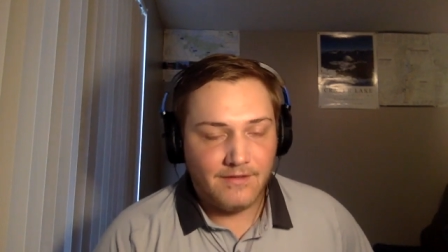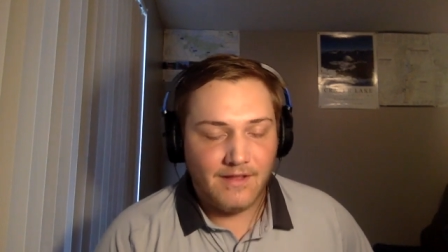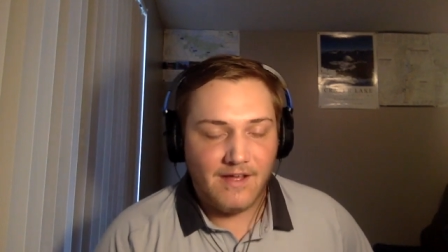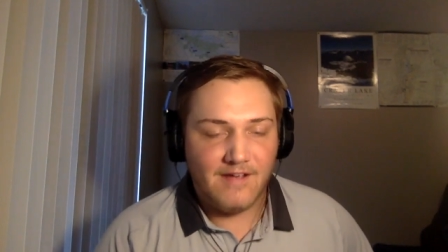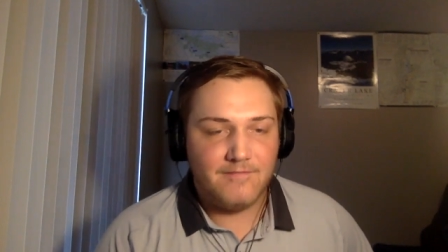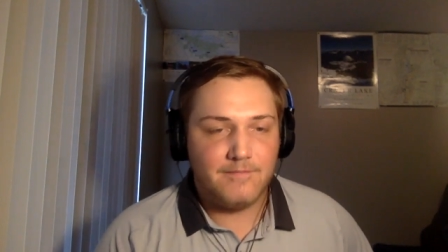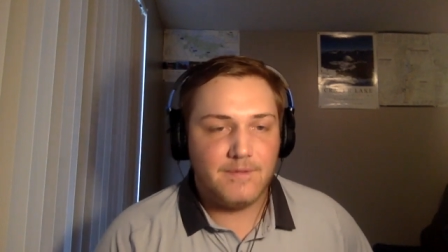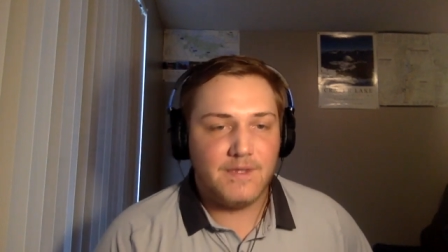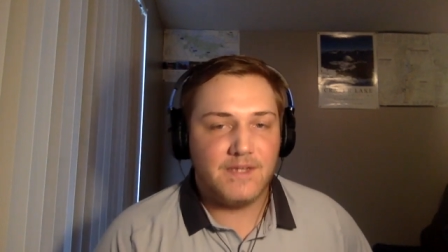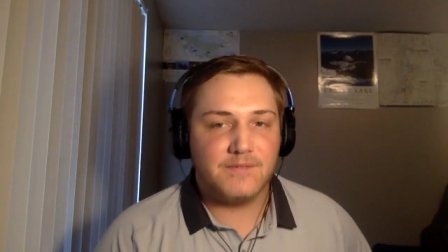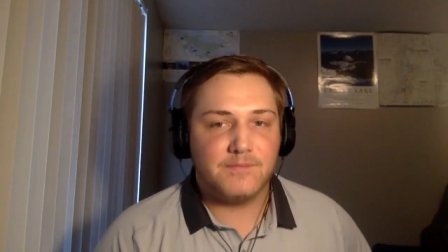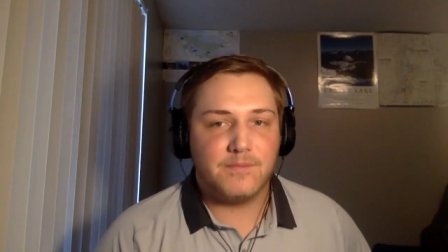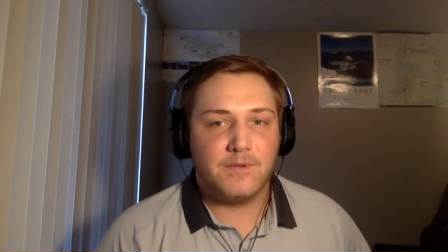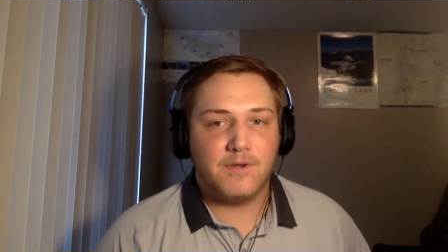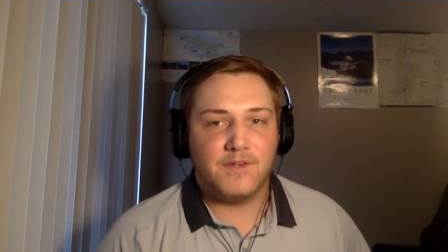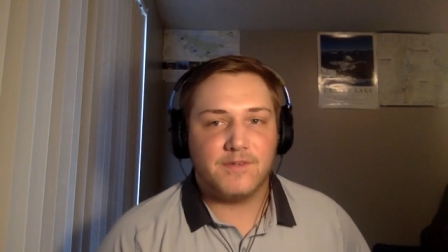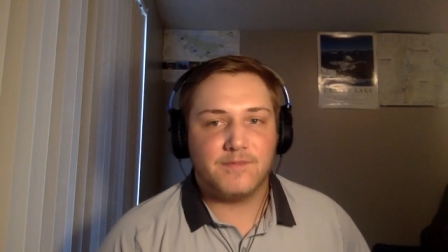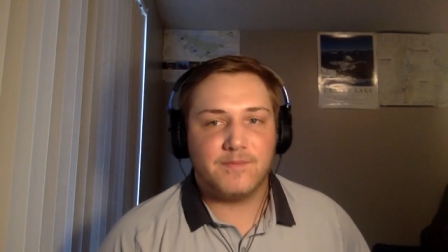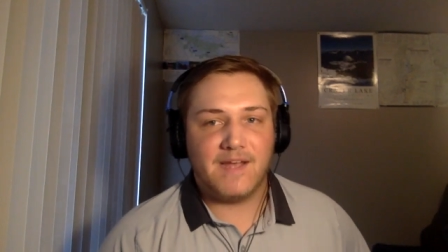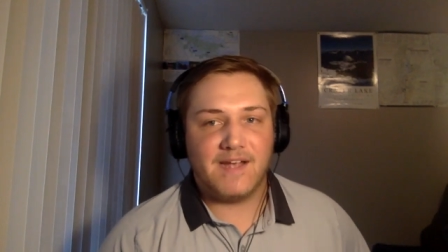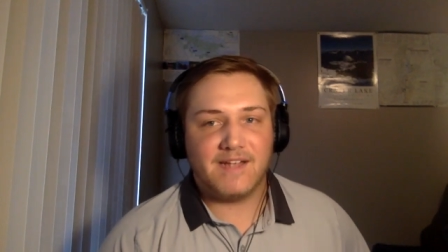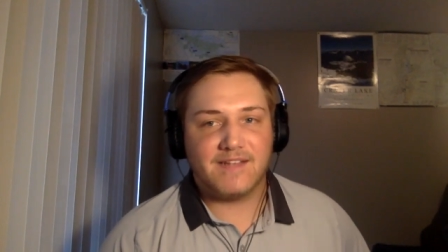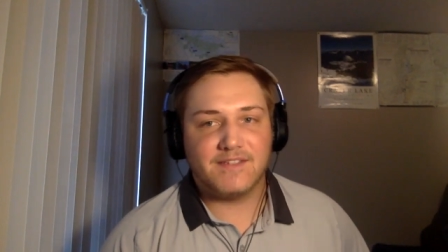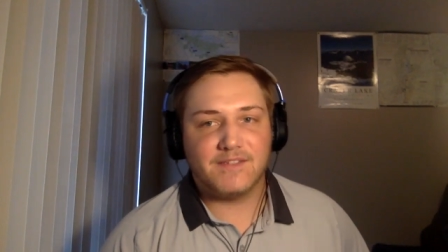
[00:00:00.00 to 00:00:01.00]
Live baseball is
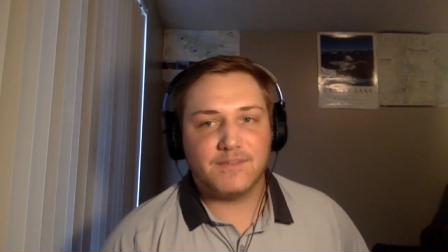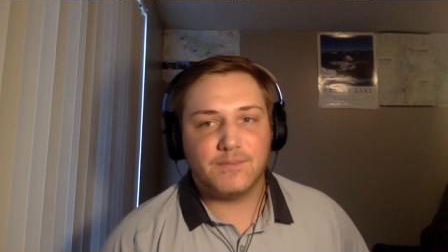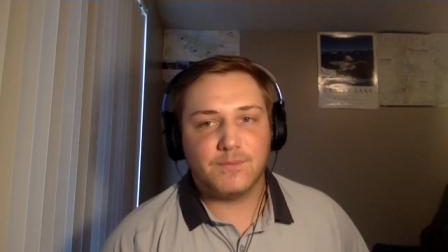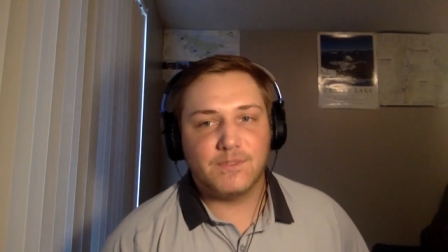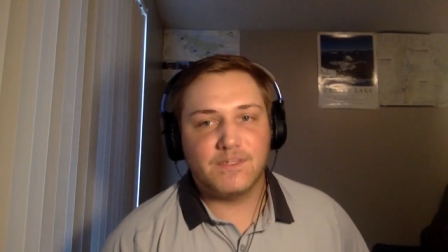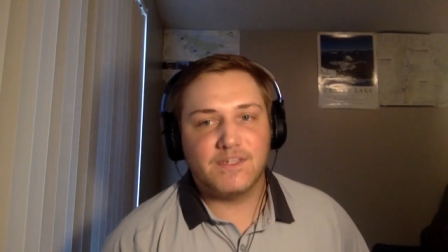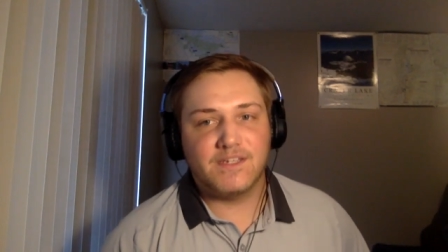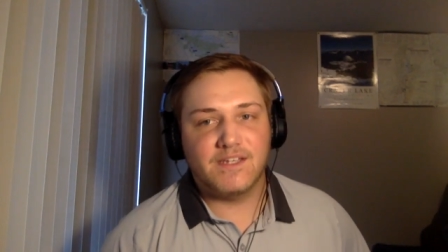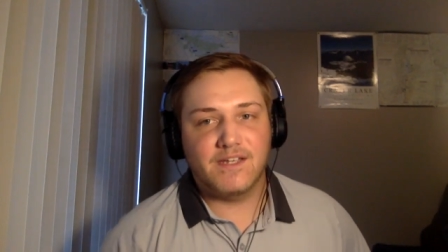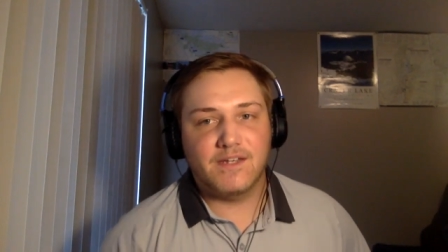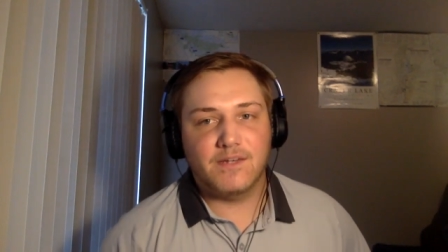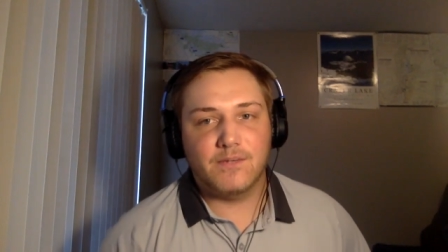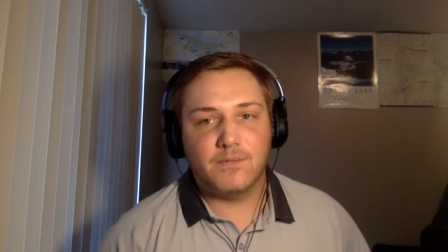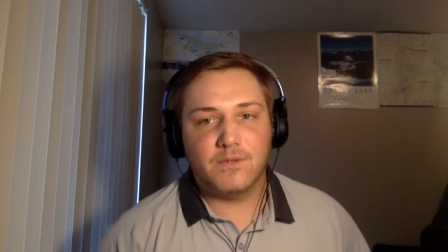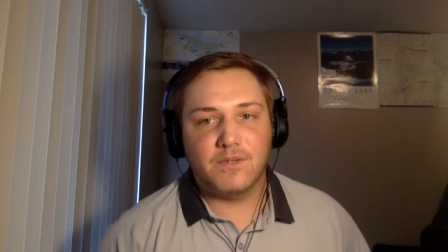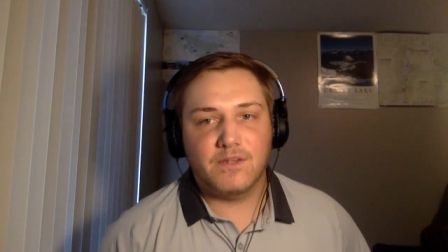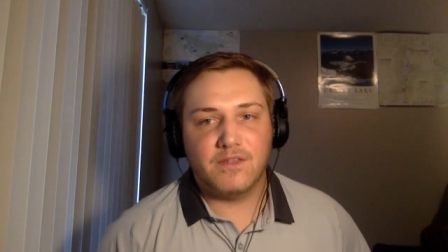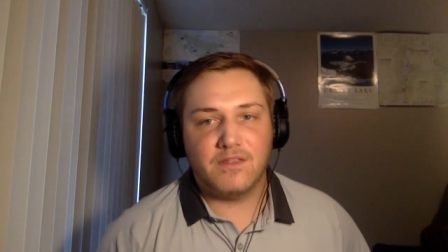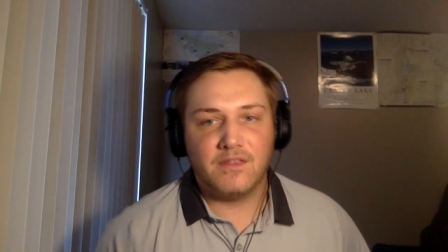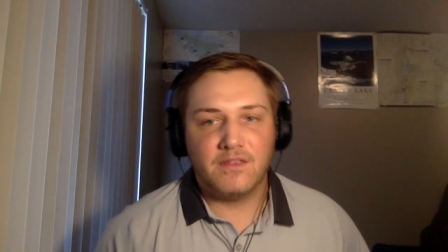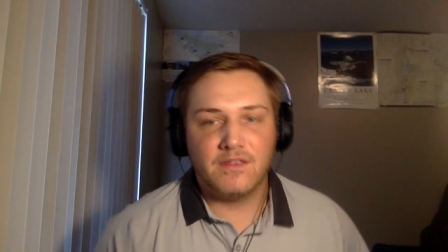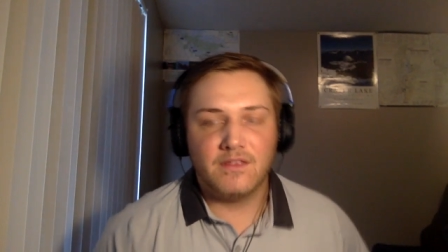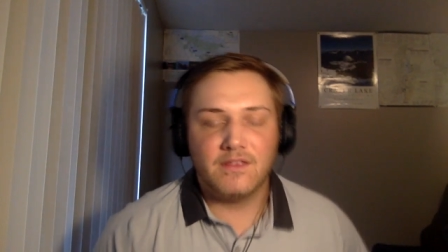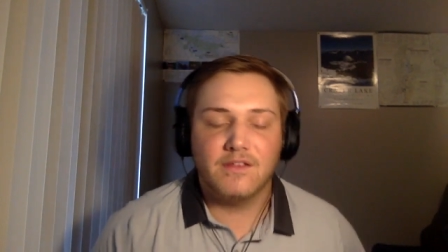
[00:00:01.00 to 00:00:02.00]
back this weekend with